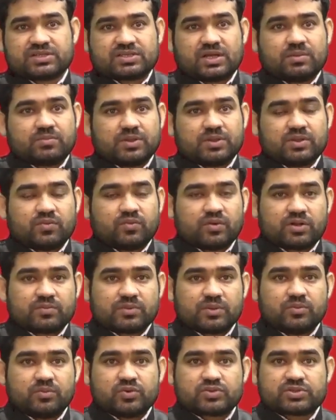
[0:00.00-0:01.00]
Example, the one of
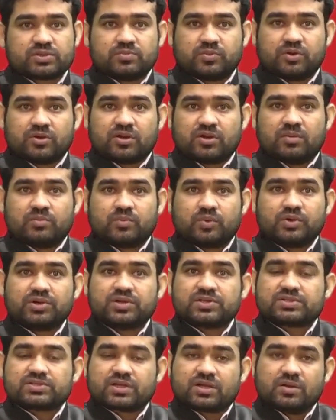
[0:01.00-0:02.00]
the most important component
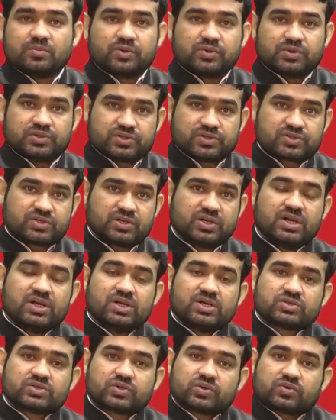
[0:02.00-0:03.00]
is the computers.
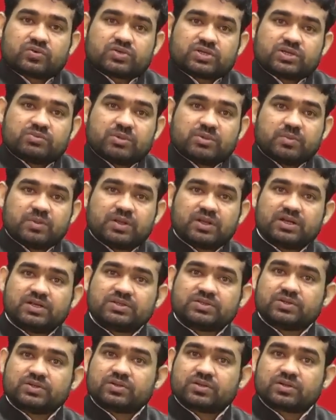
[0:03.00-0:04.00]
So the question may be
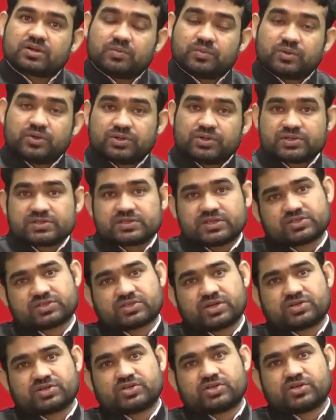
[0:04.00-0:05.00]
related to computers, the
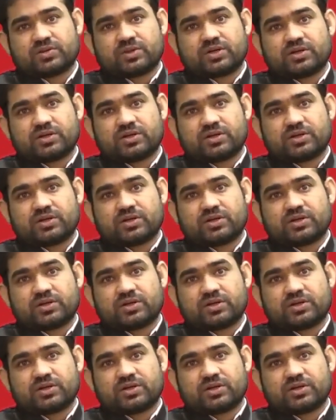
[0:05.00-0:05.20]
structure of